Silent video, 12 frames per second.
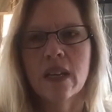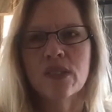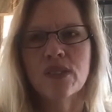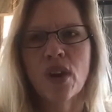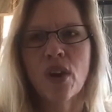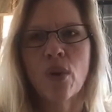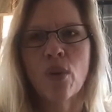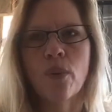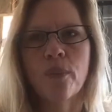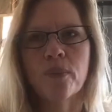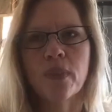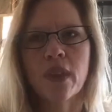
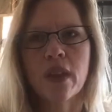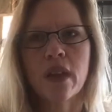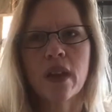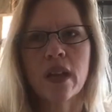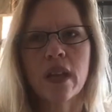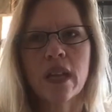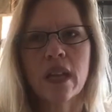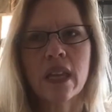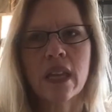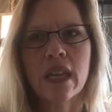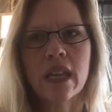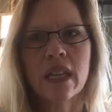So
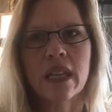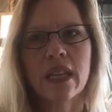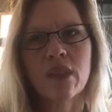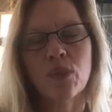it